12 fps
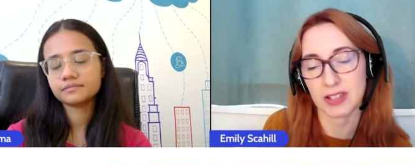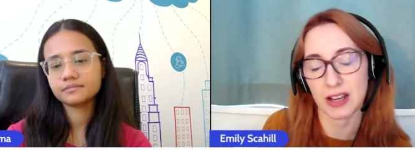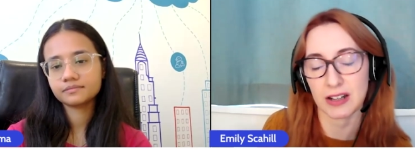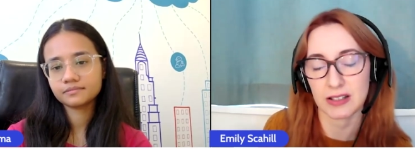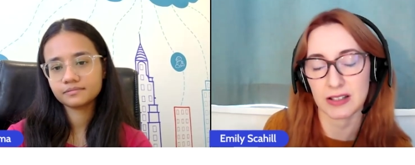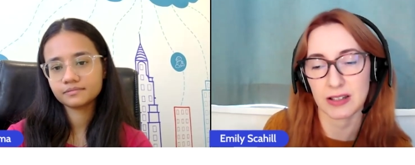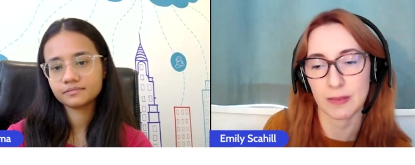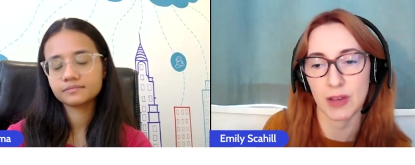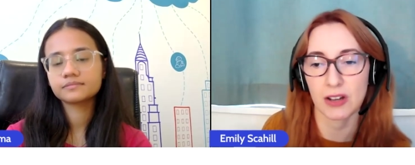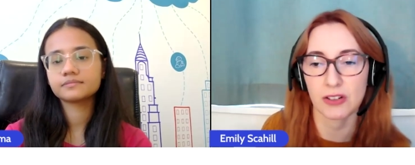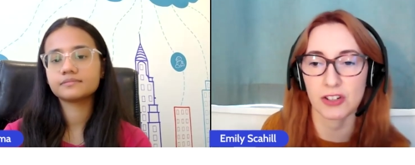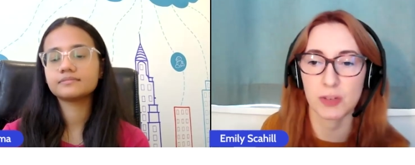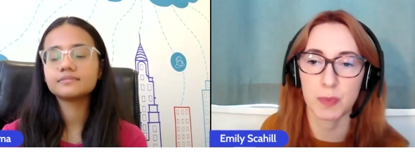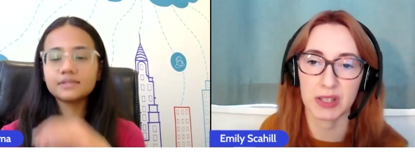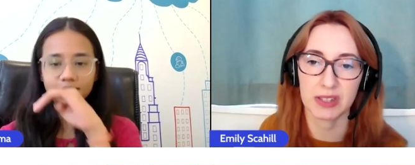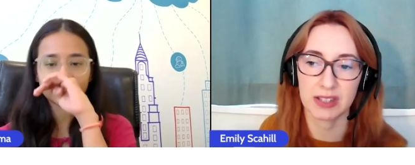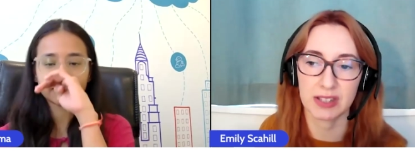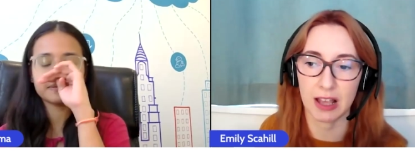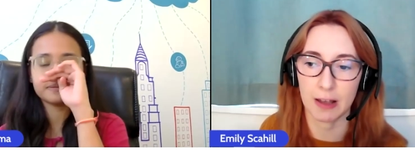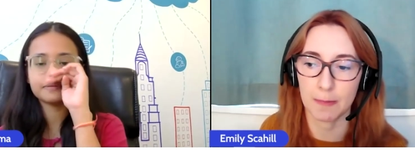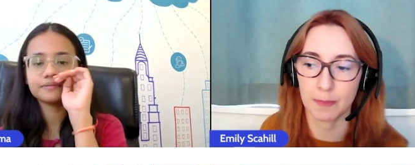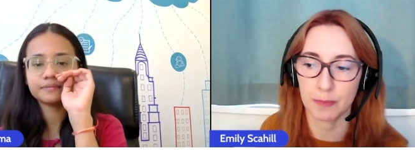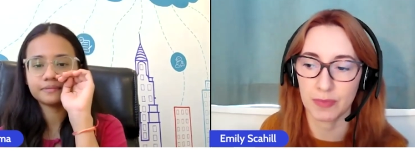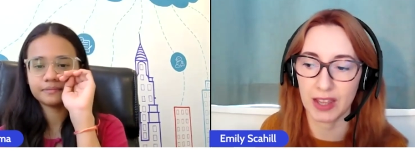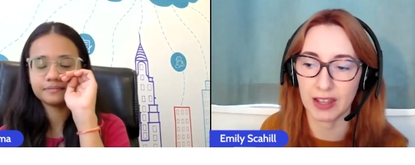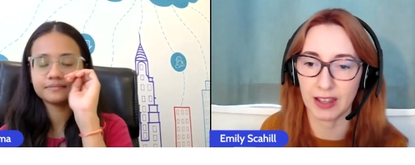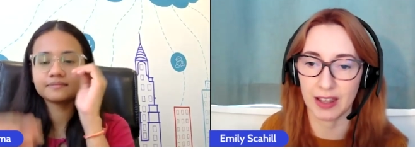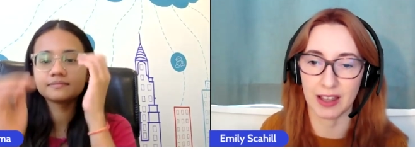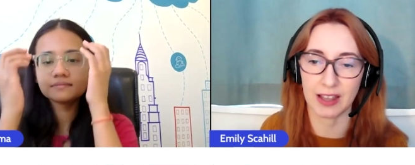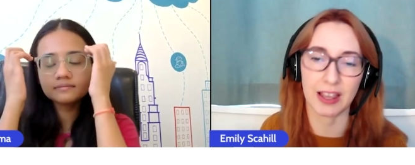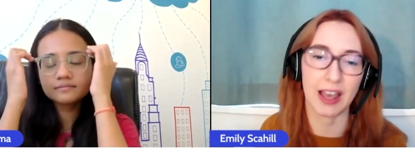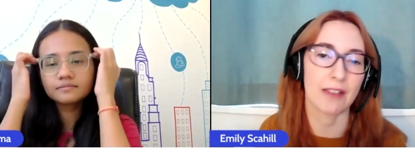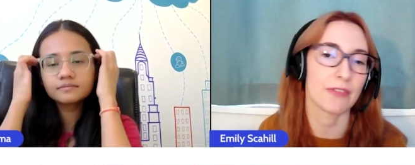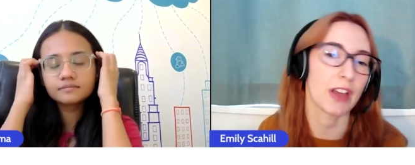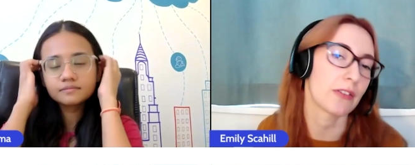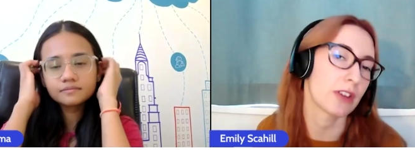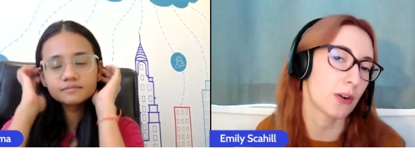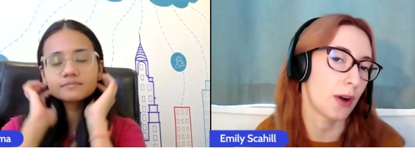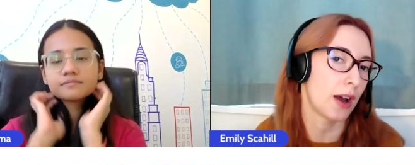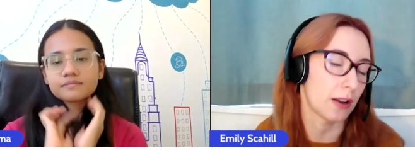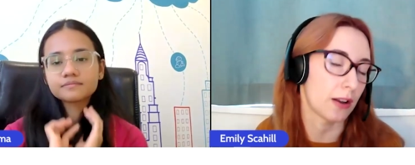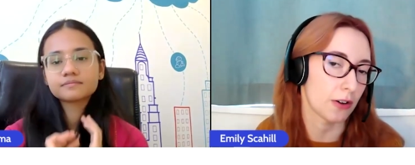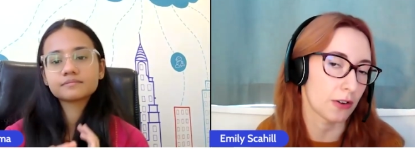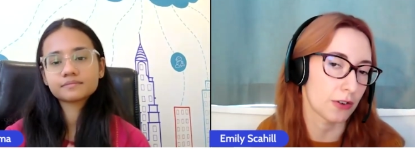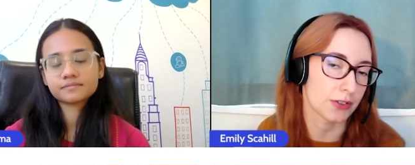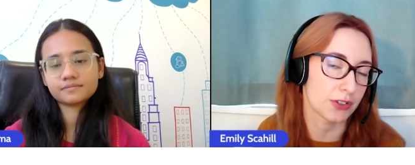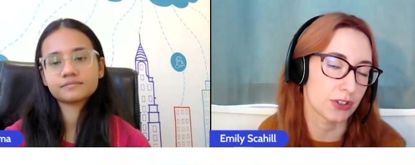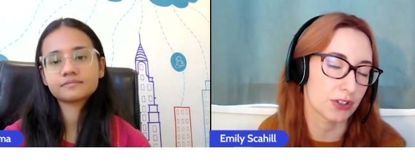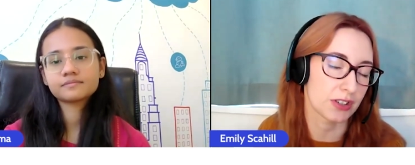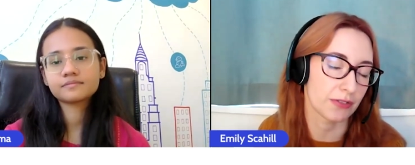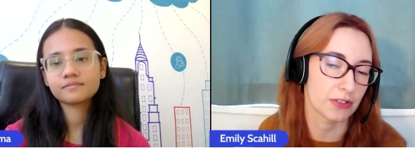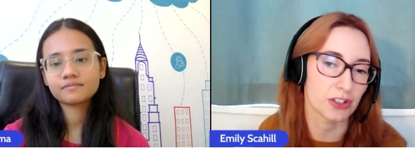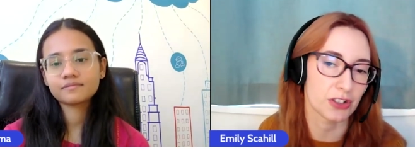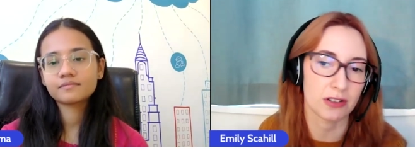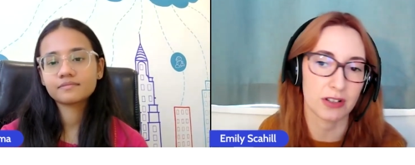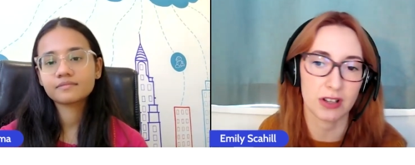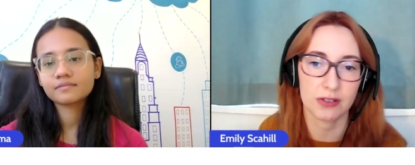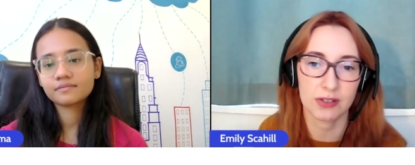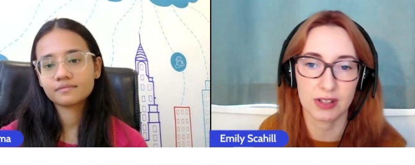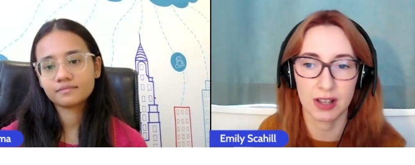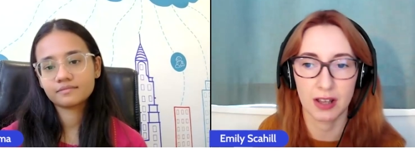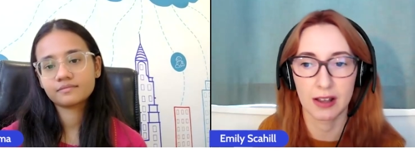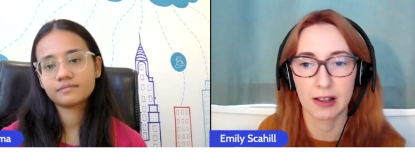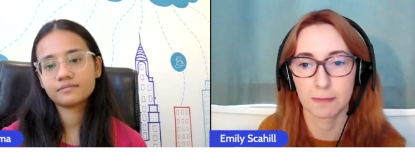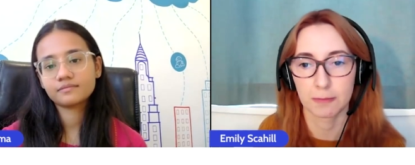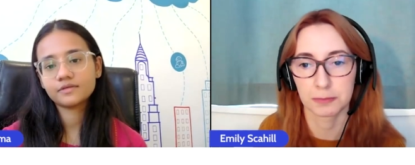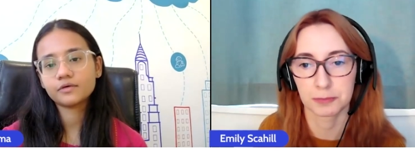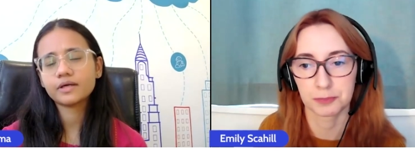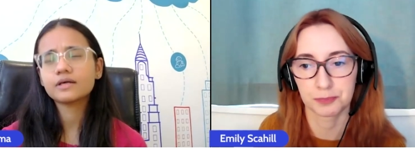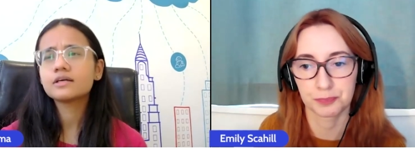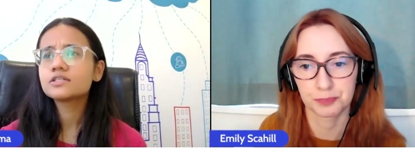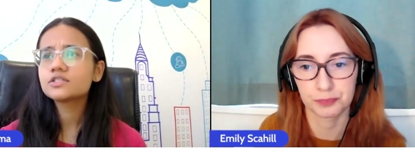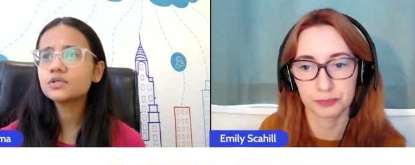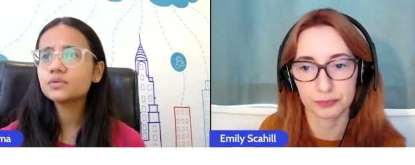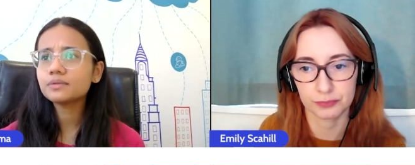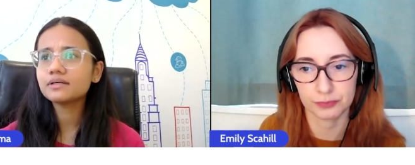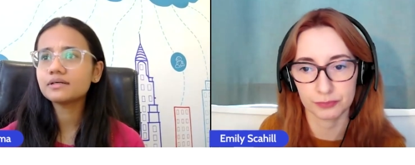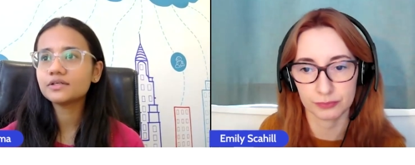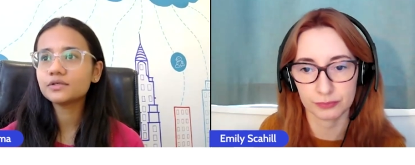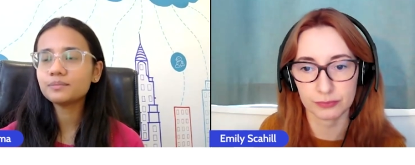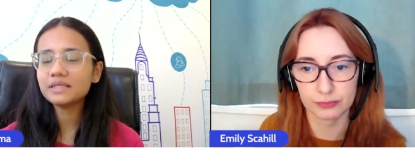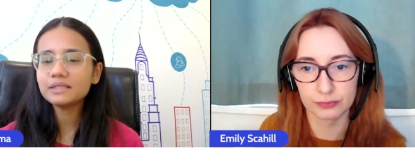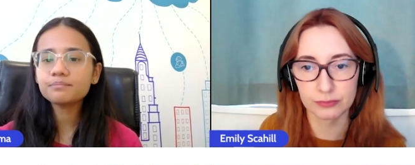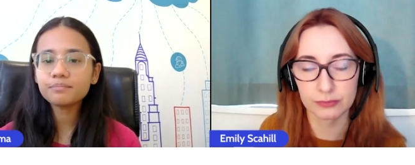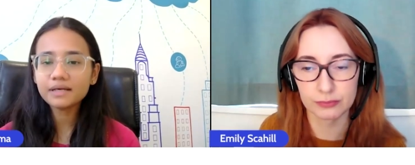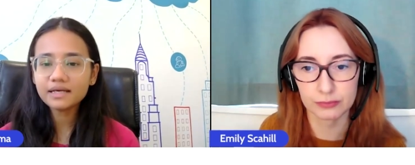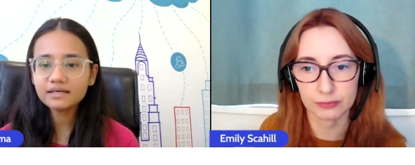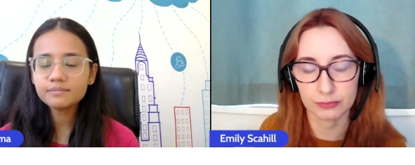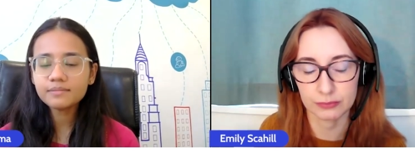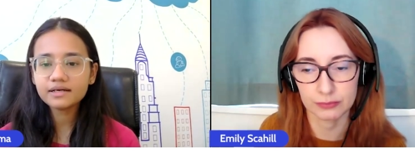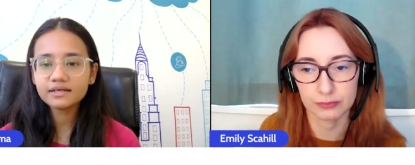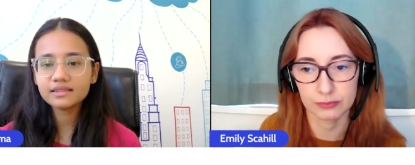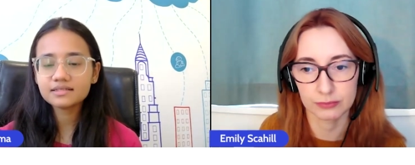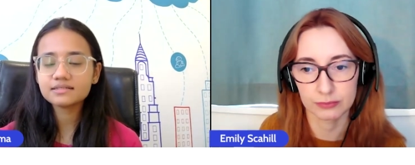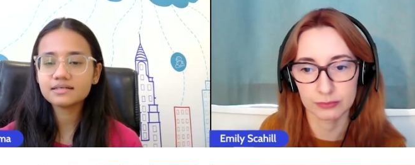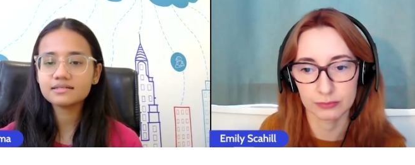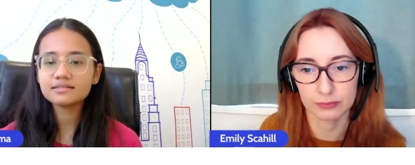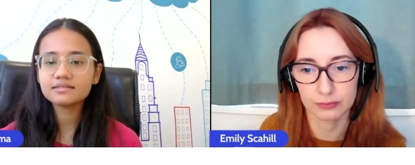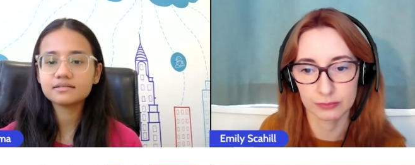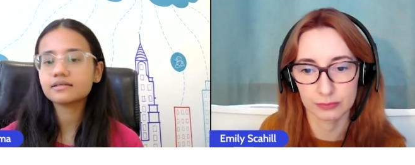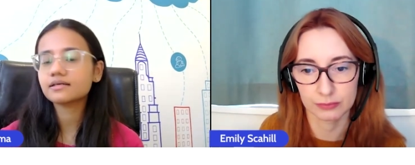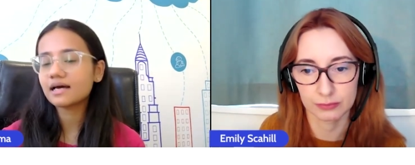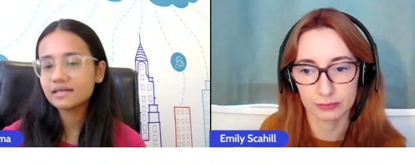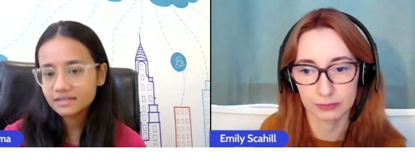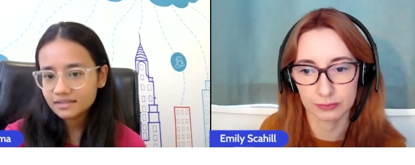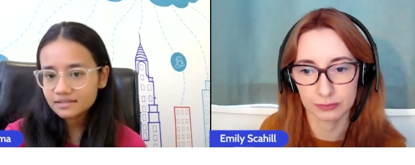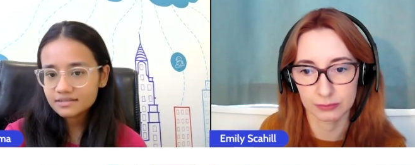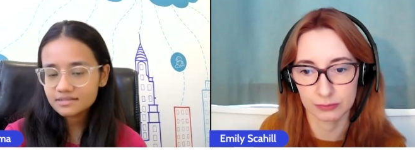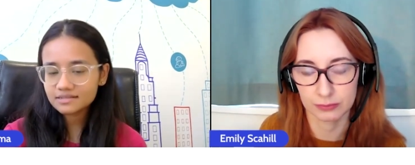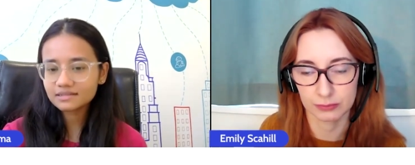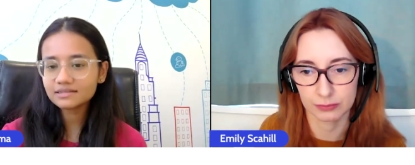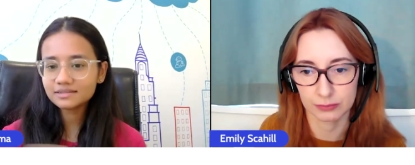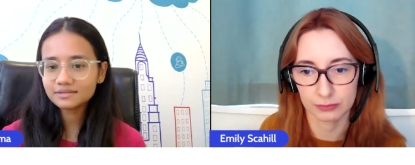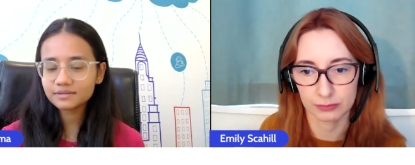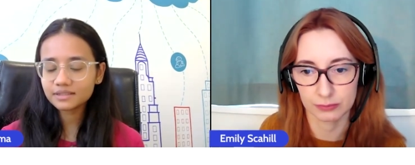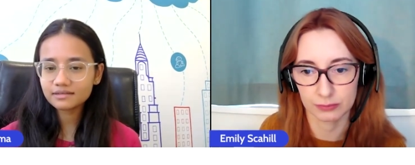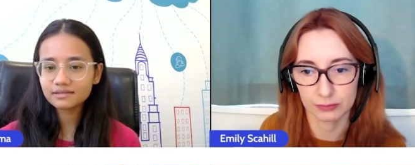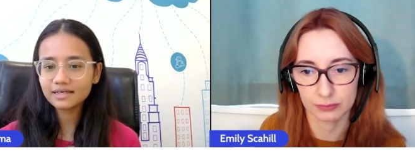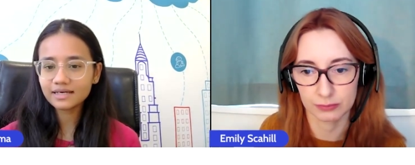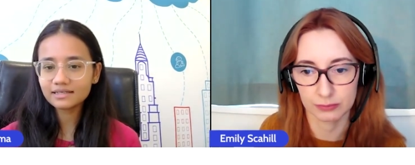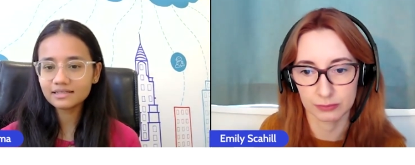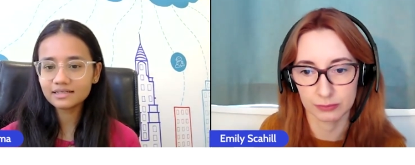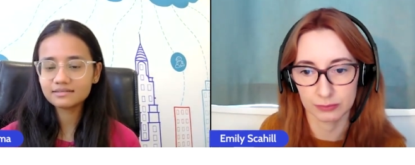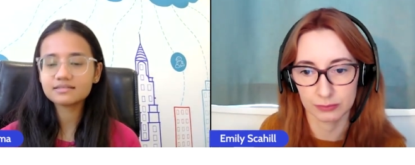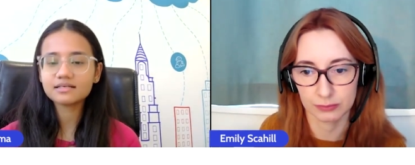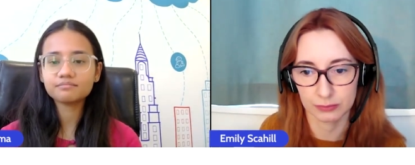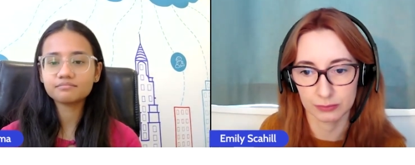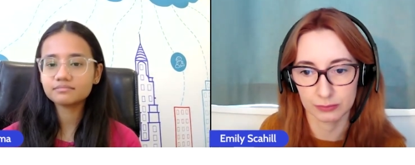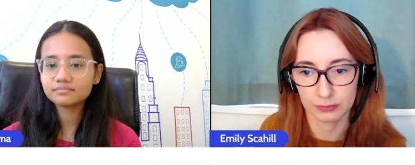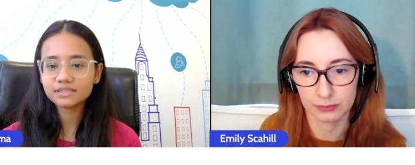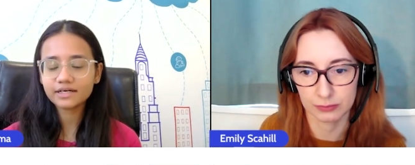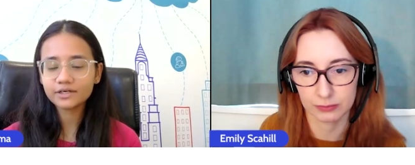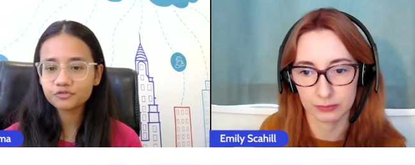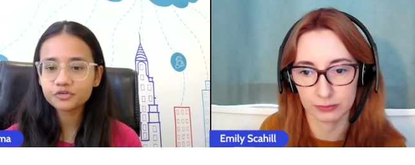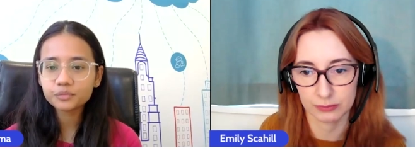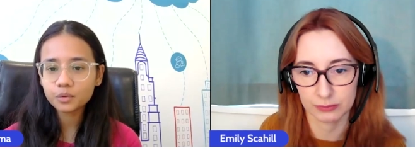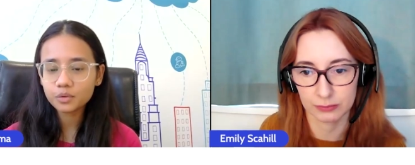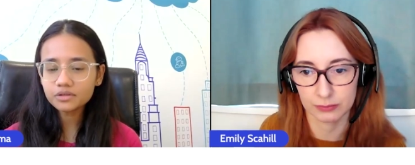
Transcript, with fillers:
Speaker 1: other sectors so much but um, it it can vary quite a lot across different studios
Speaker 2: Okay, so you, uh, you mean paid by in the sense the candidates uh, get like some kind of